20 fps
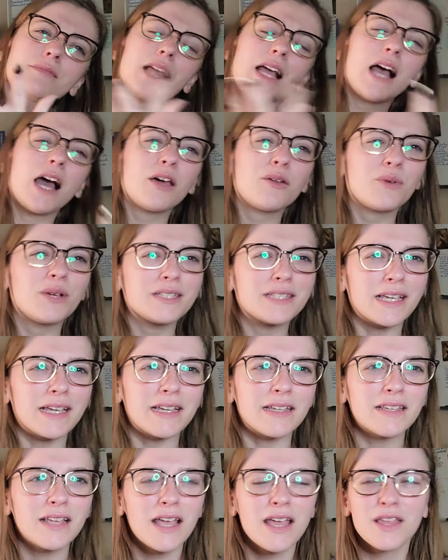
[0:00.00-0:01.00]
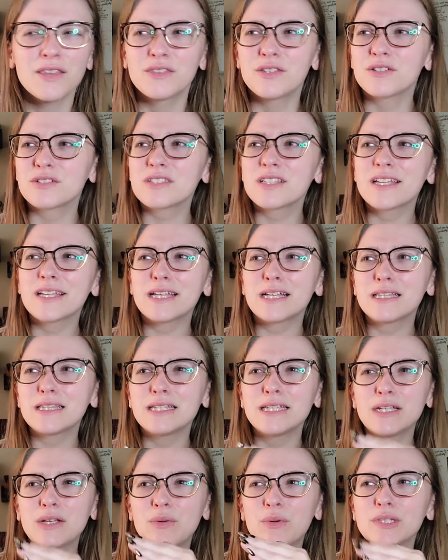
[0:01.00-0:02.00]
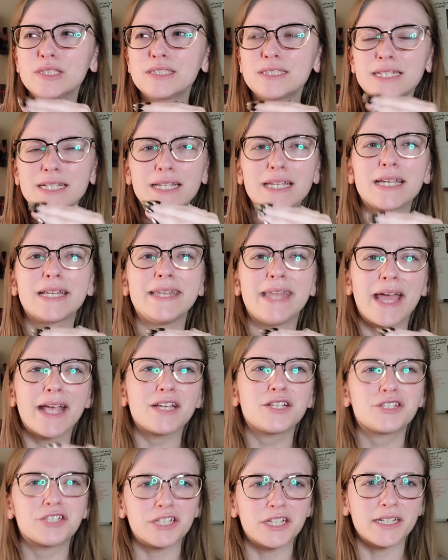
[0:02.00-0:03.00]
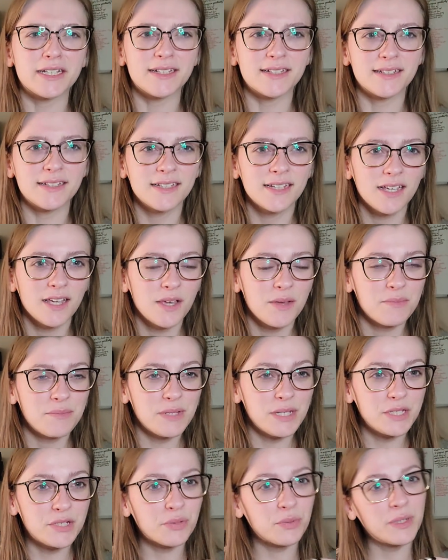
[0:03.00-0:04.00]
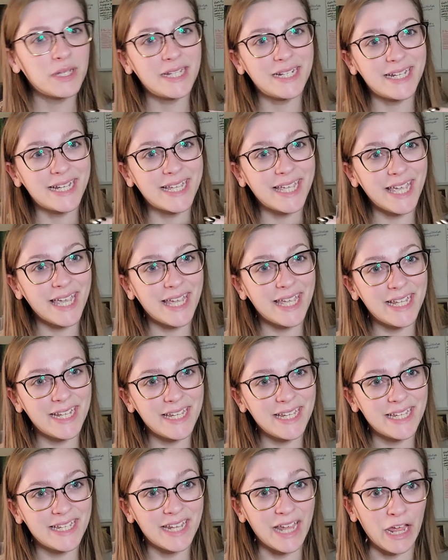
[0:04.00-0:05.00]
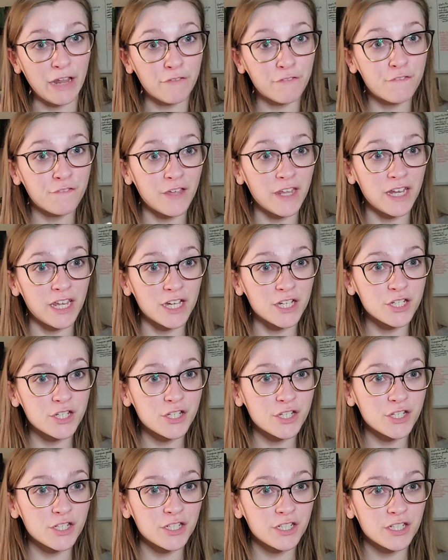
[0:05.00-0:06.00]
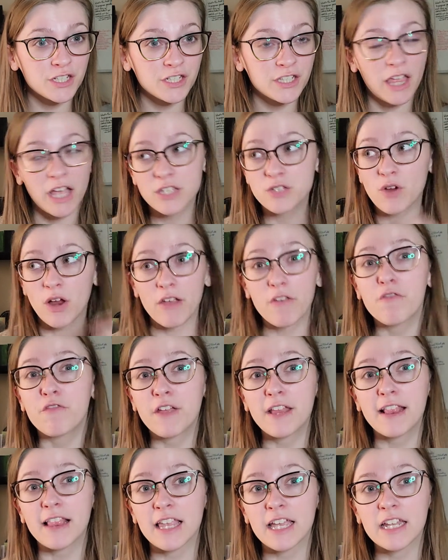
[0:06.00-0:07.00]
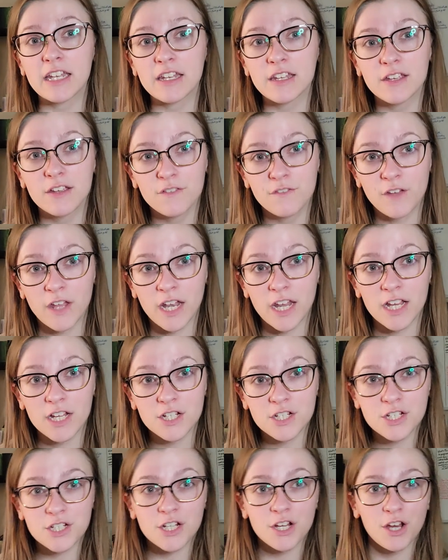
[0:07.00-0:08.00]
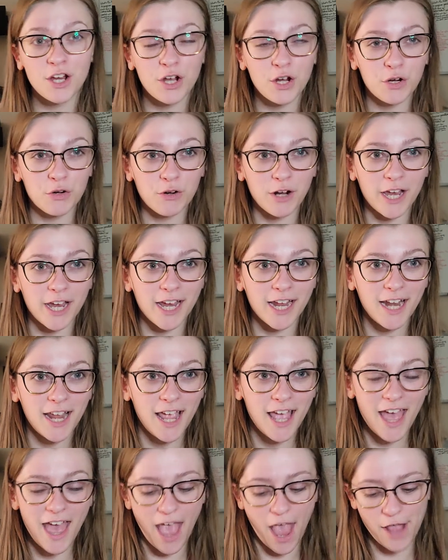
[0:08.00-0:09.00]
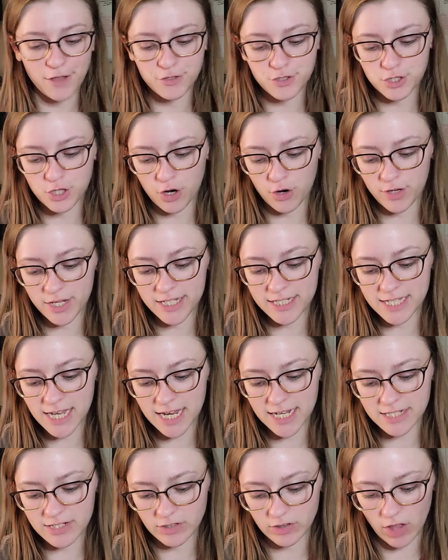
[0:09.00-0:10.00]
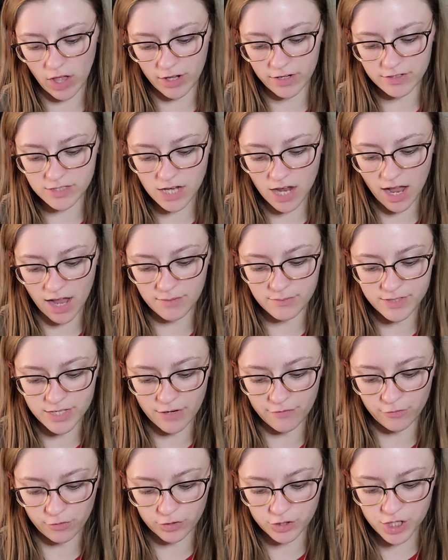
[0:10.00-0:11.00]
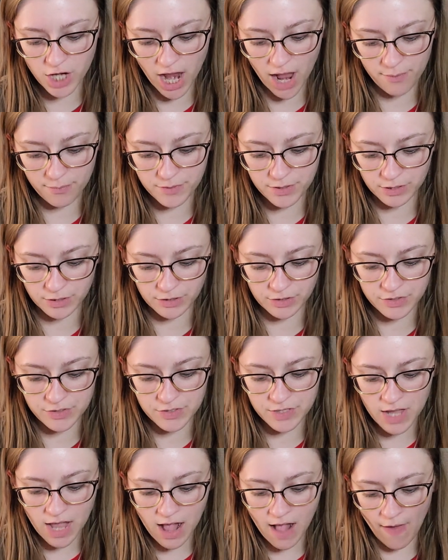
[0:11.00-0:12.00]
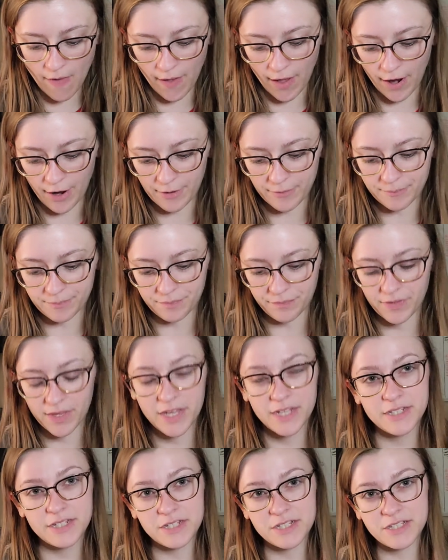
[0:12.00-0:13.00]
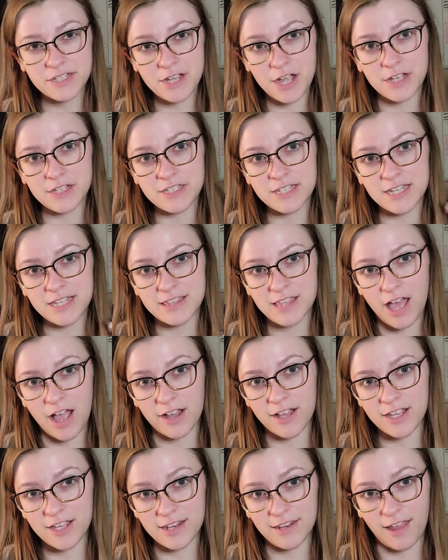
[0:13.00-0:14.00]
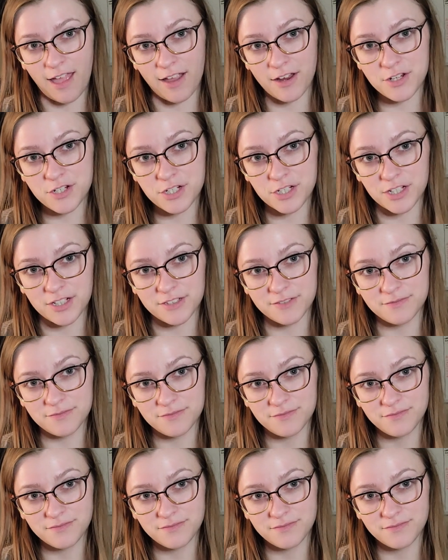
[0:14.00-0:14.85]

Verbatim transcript: how do I say it? There's like a linguistic connection between Akkadian and Finnish. That's uh, right, Finland, Finnish, right? And so he takes a lot of time, several chapters, um, discussing that connection.